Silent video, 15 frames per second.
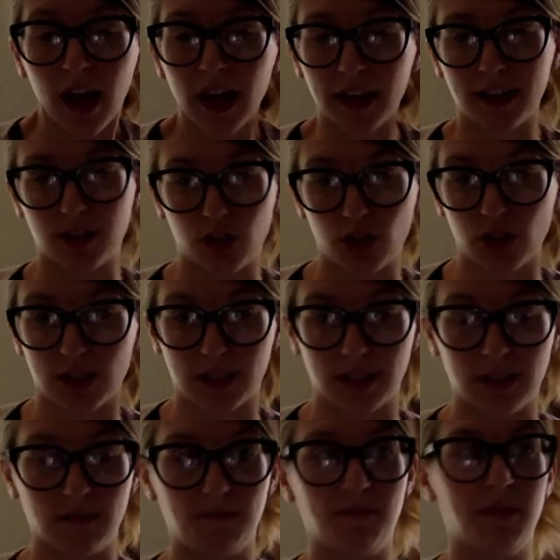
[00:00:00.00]
It's just,
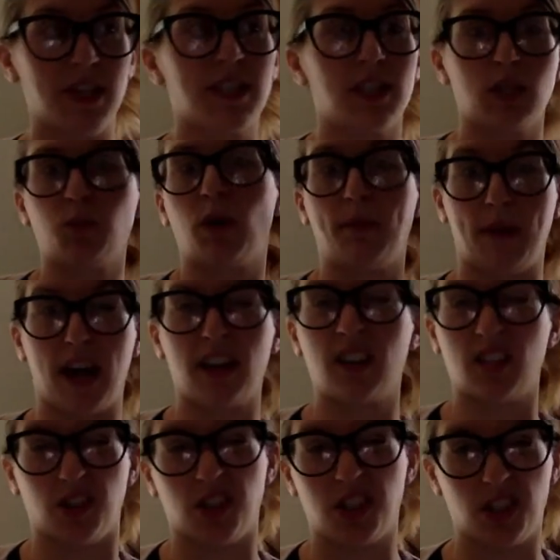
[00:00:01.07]
this is when math
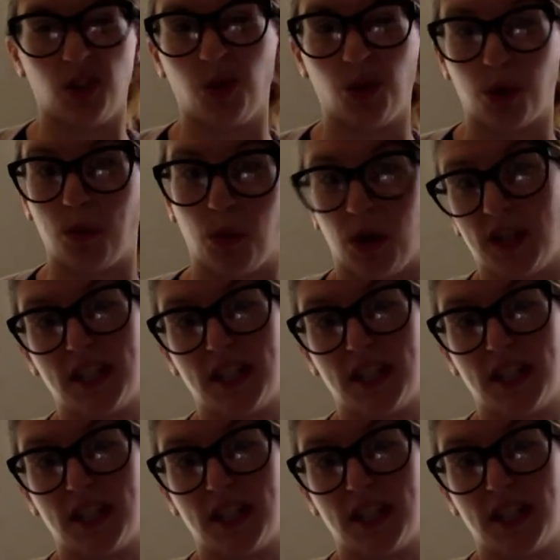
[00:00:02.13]
starts to look more